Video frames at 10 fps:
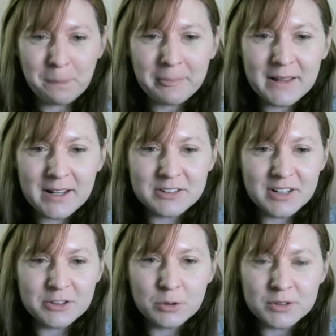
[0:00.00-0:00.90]
And I
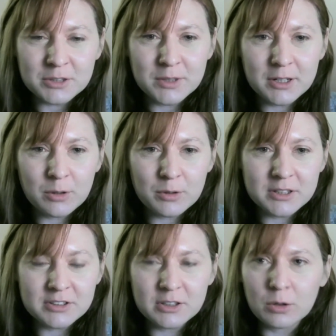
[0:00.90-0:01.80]
know that we are
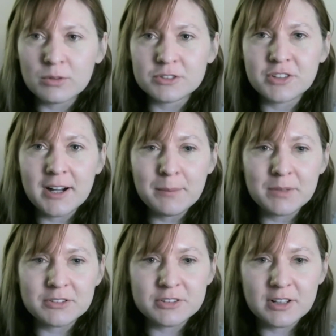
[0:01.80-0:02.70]
already over time,
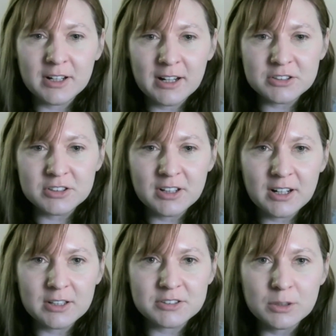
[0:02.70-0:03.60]
but I
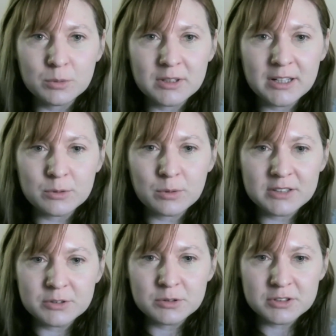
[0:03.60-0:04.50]
still would like to
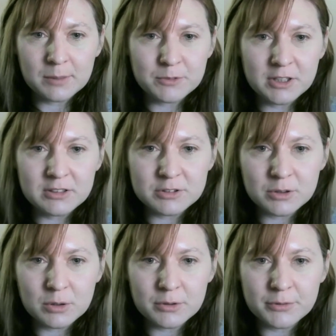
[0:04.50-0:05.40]
ask you something.
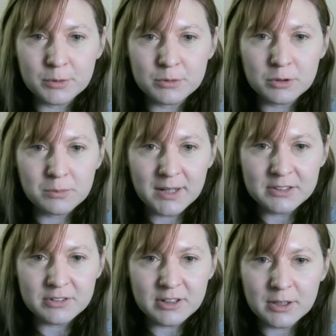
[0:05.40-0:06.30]
So if you don't
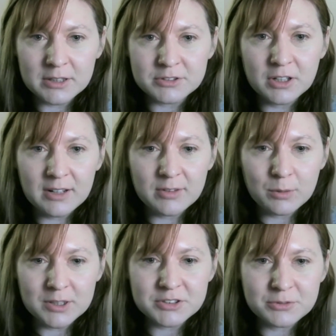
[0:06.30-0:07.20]
mind, I still have a
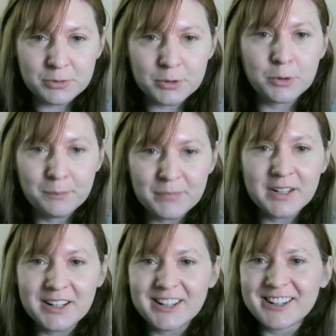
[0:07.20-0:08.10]
question for you.
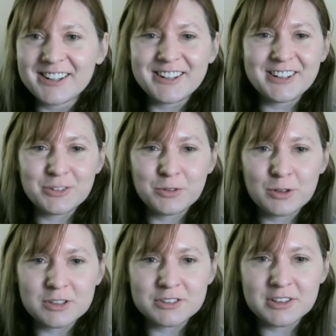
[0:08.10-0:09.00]
And of
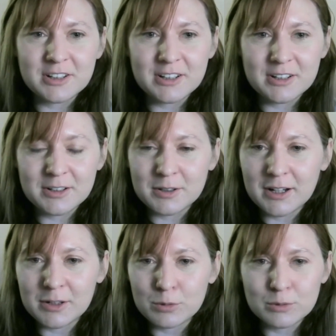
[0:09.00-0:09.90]
course, I
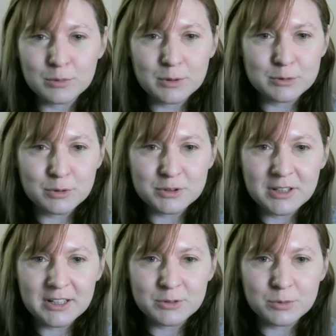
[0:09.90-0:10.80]
would also
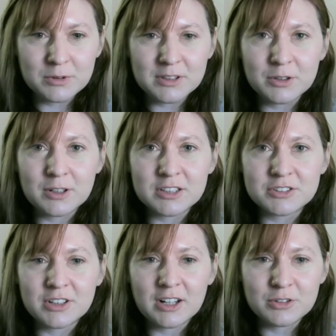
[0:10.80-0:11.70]
like to encourage
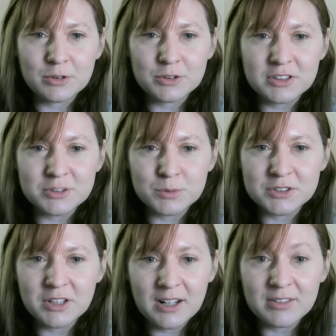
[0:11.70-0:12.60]
the audience. We
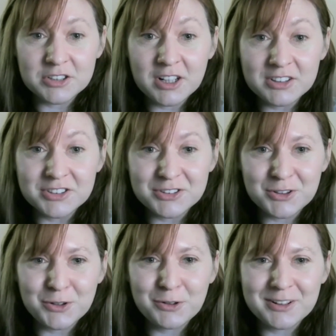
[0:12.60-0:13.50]
still have a chance,
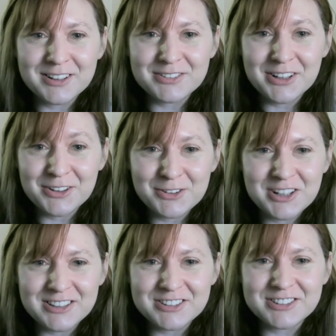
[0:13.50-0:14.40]
so take your
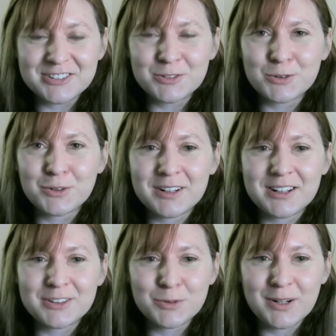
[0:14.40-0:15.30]
chance
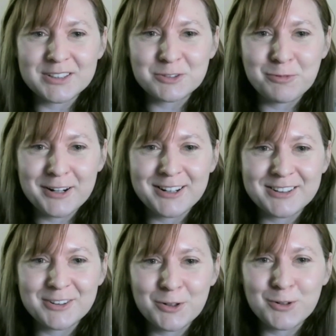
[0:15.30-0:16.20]
to ask Parag
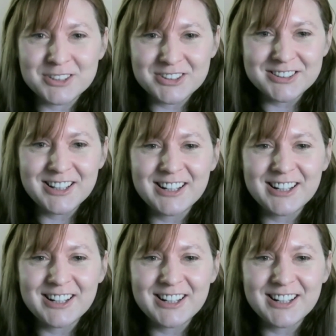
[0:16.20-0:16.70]
your questions.